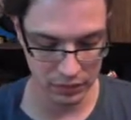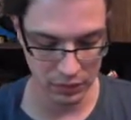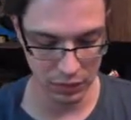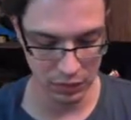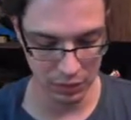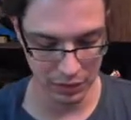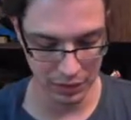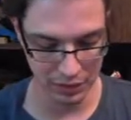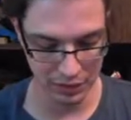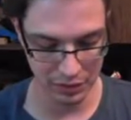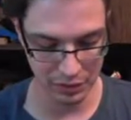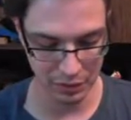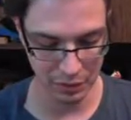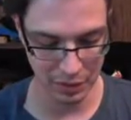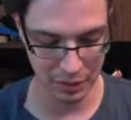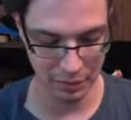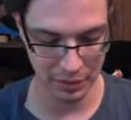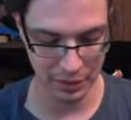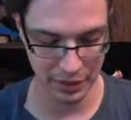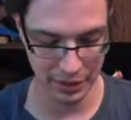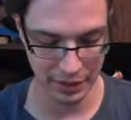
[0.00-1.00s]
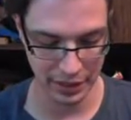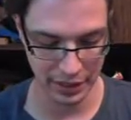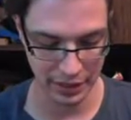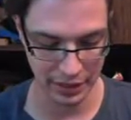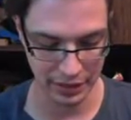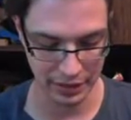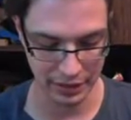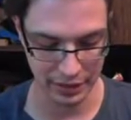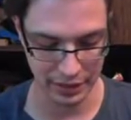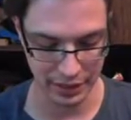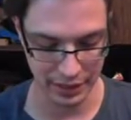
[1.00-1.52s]
Who else do I want to put in
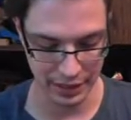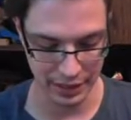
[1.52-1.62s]
here?